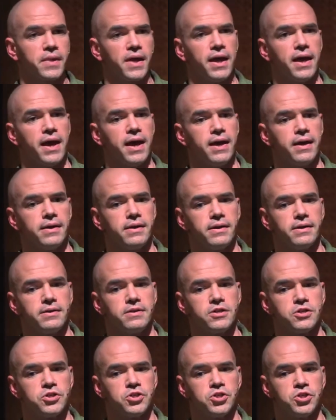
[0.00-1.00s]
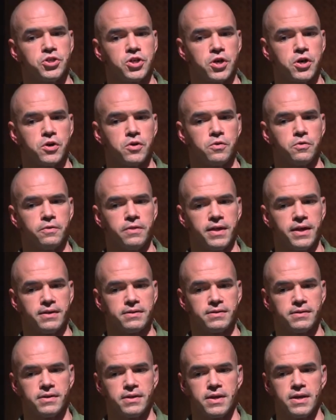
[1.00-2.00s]
and to show
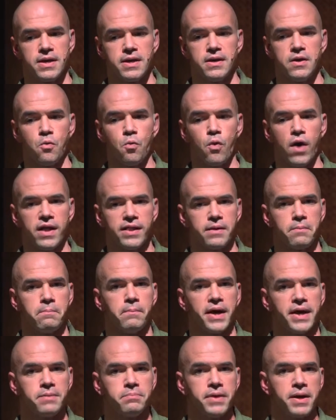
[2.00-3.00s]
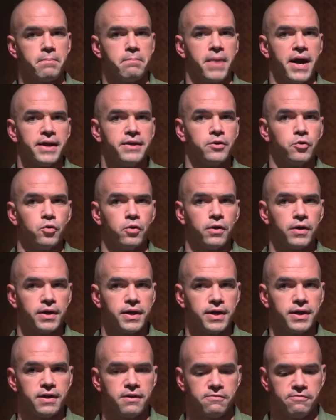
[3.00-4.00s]
that while it might be a
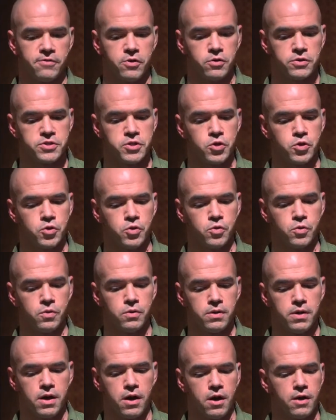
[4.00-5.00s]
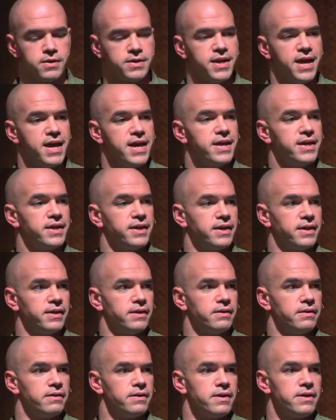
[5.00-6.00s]
minority of folks who are
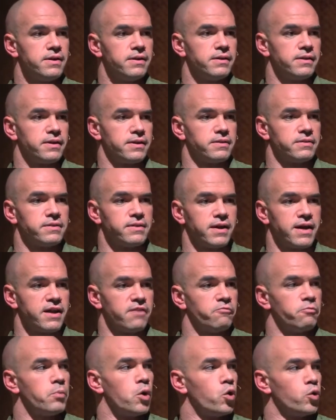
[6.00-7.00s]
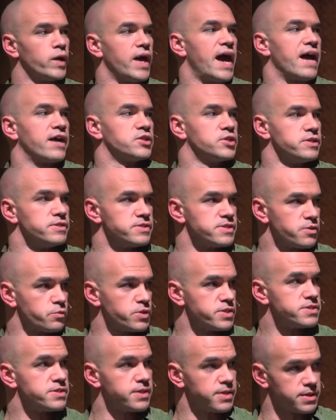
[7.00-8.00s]
taking the kind of bold actions that
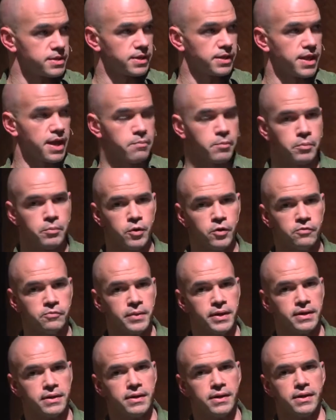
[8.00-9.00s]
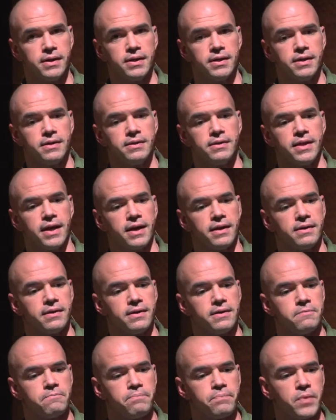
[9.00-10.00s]
we see in the climate movement,
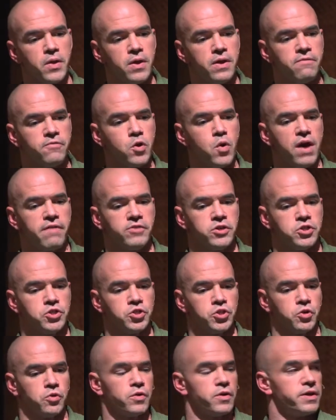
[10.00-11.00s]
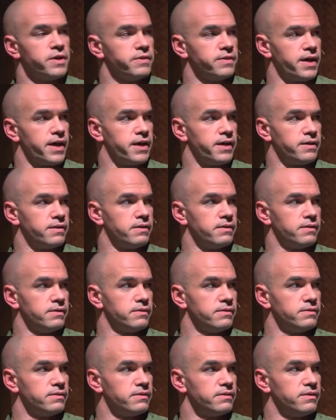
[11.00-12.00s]
that if you have a jury then
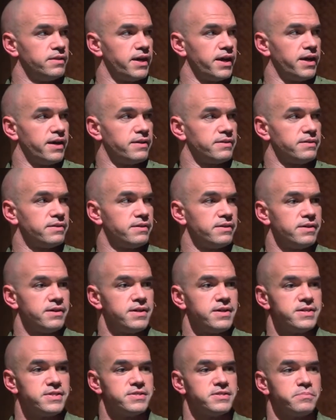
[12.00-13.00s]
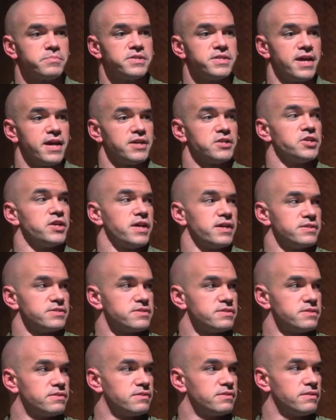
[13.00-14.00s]
that
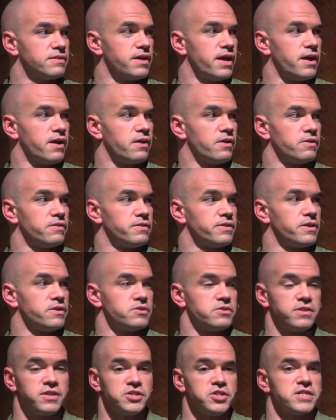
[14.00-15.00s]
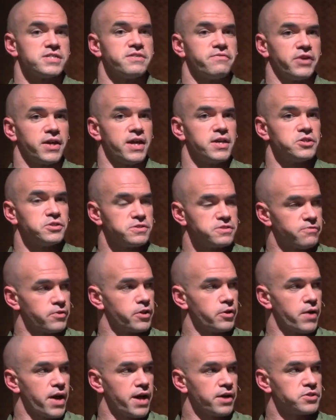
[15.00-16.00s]
substantiates the justifications for
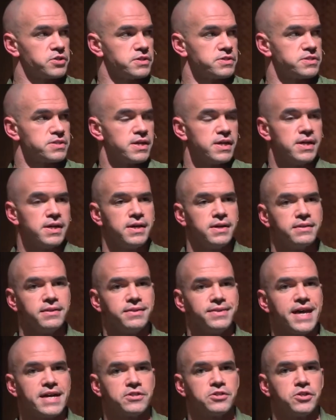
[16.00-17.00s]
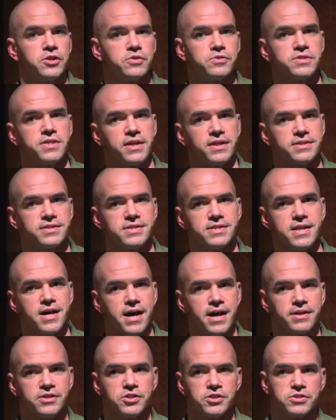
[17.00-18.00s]
their actions, that shows that it's
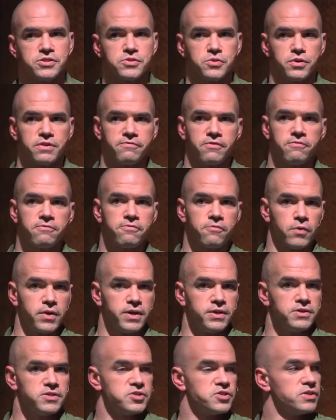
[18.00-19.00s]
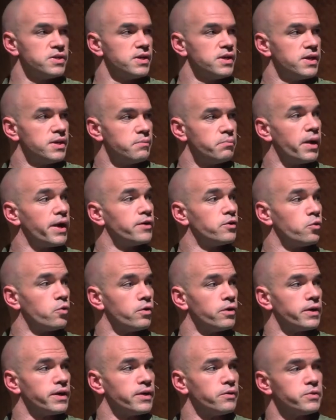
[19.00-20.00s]
not just sort of a fringe
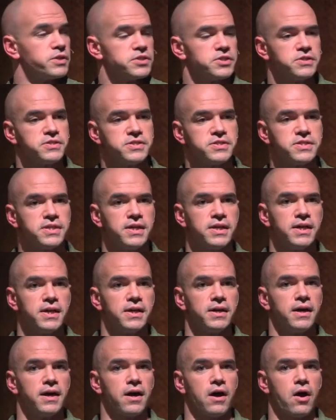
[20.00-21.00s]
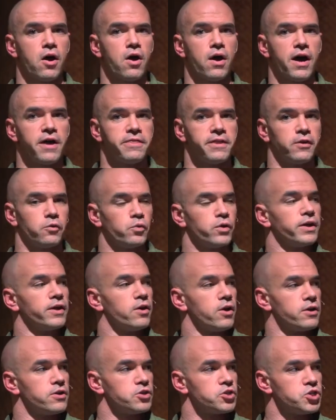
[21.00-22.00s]
minority, which is, I think, really
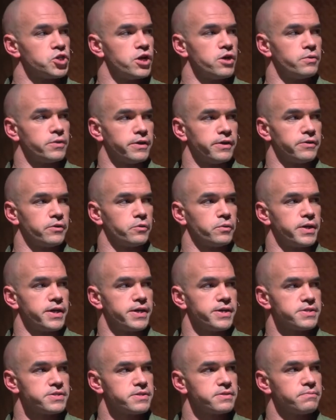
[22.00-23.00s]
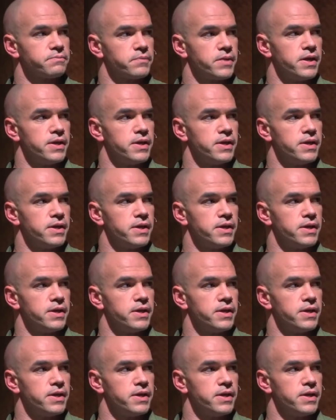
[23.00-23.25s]
hard to show in other ways.